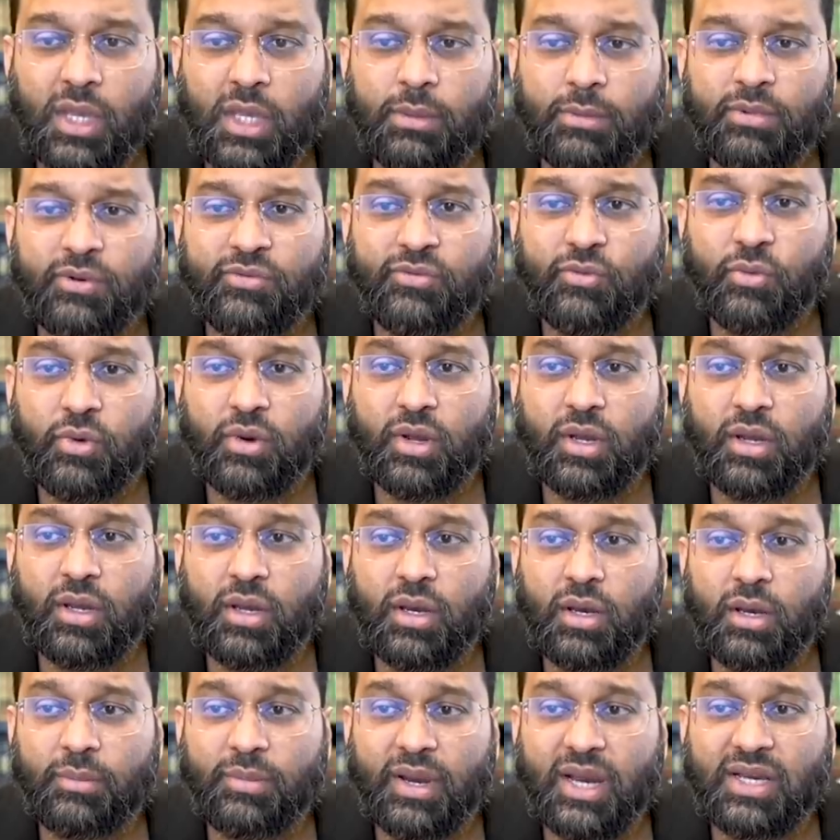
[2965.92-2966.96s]
Ibn Furaq
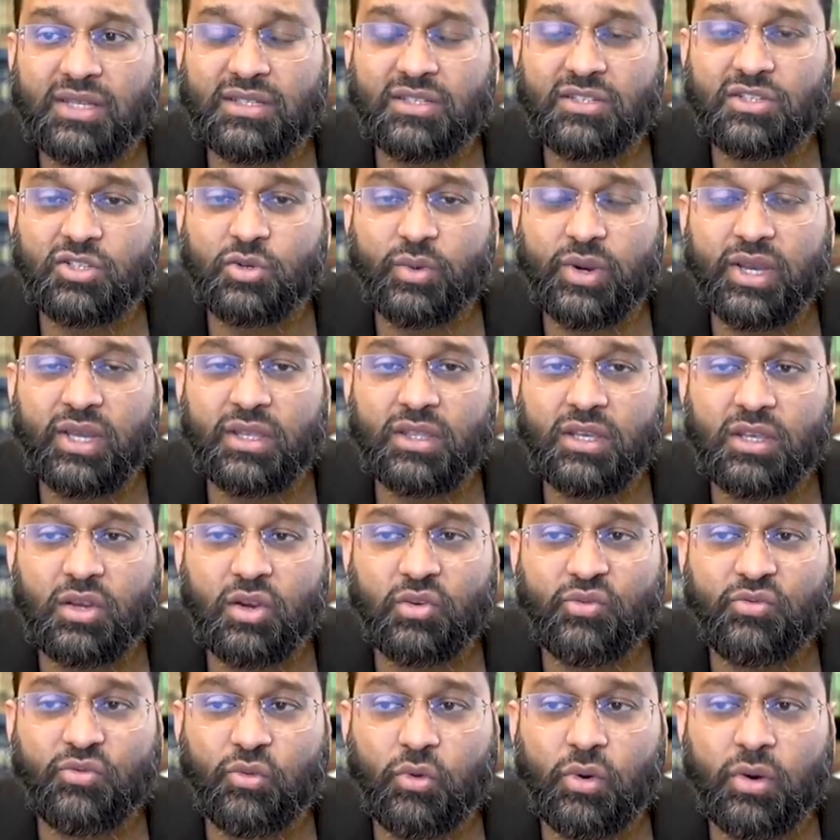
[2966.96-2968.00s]
uh, passes away in the
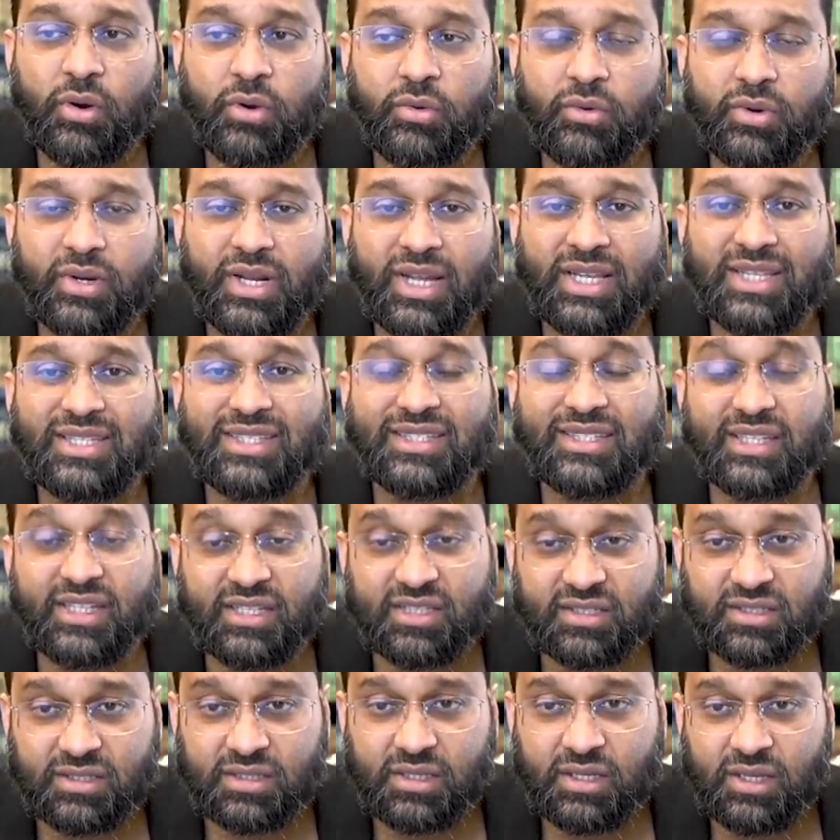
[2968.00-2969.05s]
year four hundred
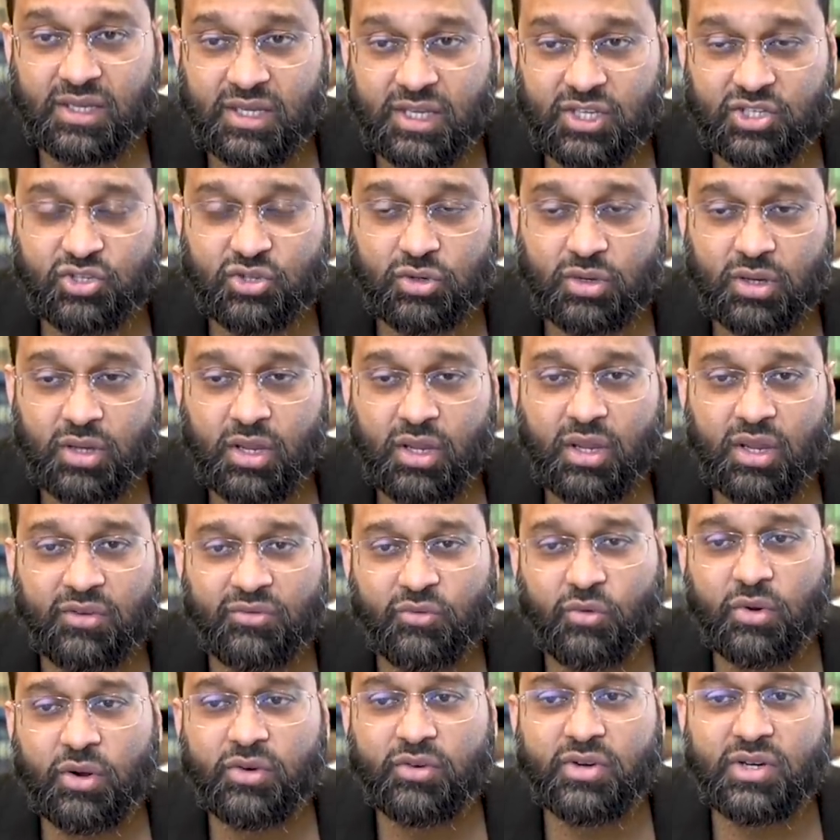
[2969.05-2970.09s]
six Hijri.
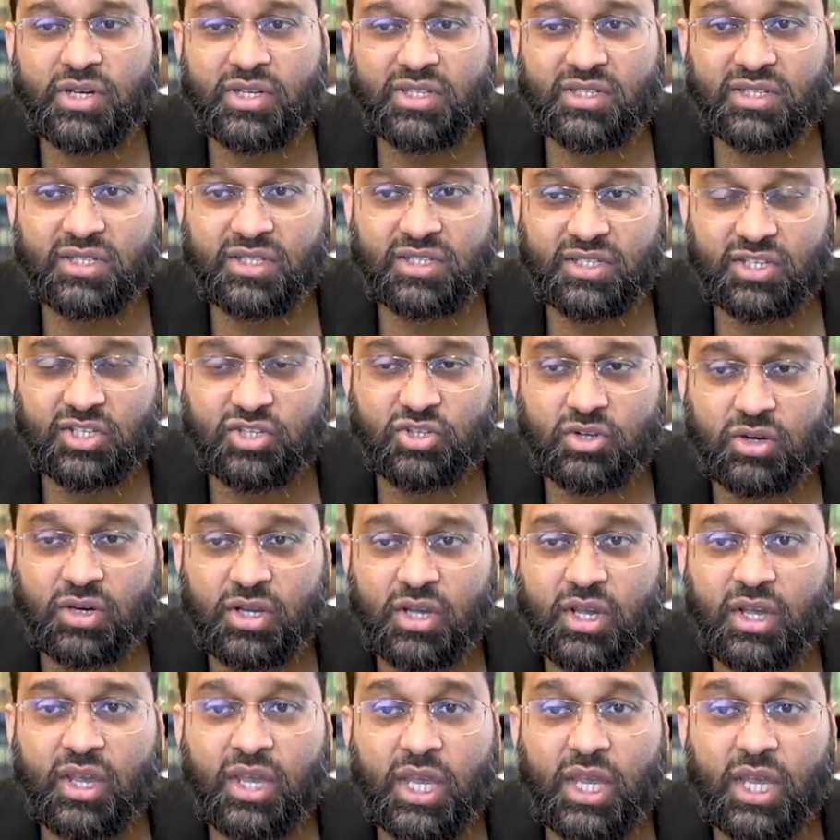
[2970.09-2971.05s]
four hundred six Hijrah.